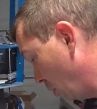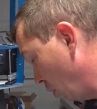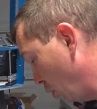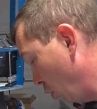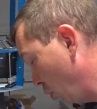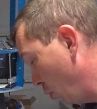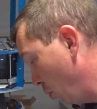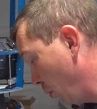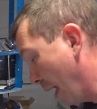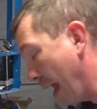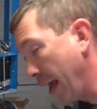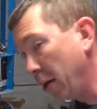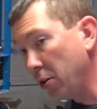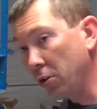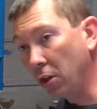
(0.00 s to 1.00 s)
new
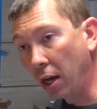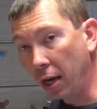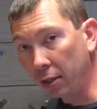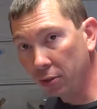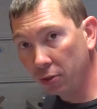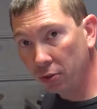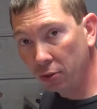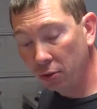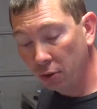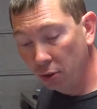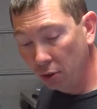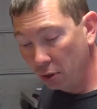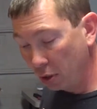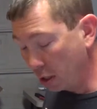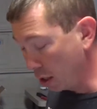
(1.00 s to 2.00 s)
ankle locks,
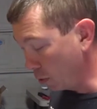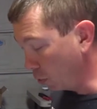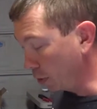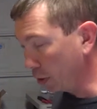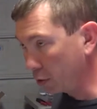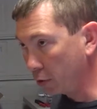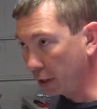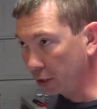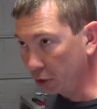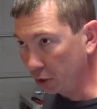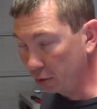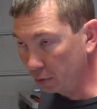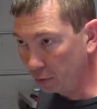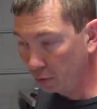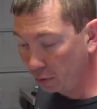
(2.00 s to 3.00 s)

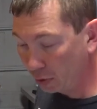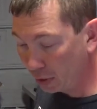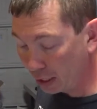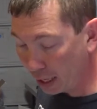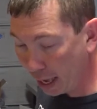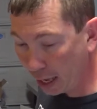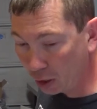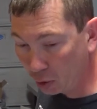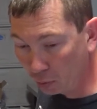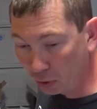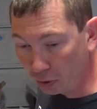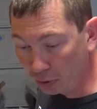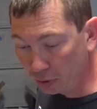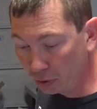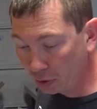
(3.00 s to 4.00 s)
the ankle
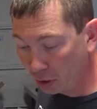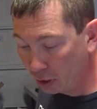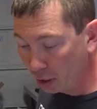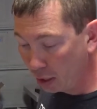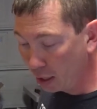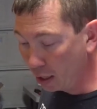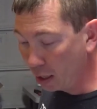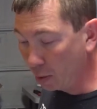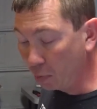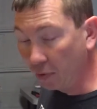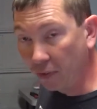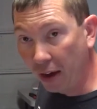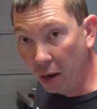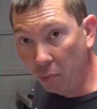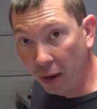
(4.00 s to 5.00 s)
bolts
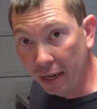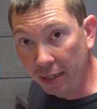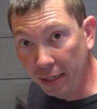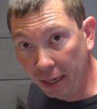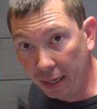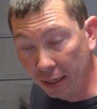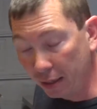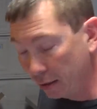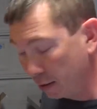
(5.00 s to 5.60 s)
provided by Doug.